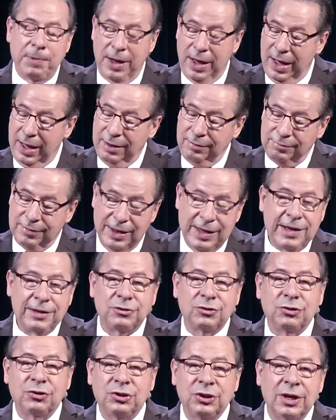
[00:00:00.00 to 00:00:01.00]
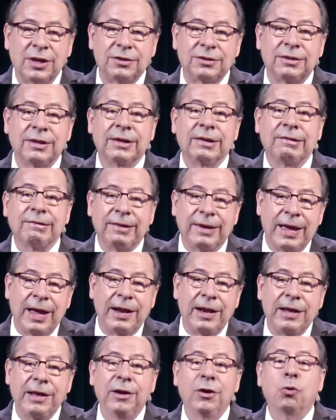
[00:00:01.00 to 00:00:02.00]
and it's just
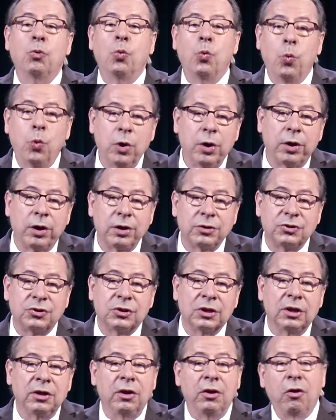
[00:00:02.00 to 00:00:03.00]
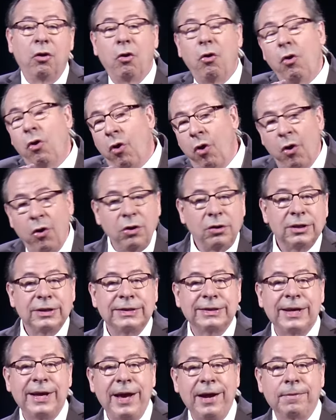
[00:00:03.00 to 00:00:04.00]
getting worse all the
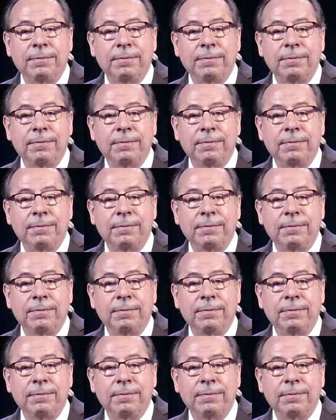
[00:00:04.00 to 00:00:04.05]
time.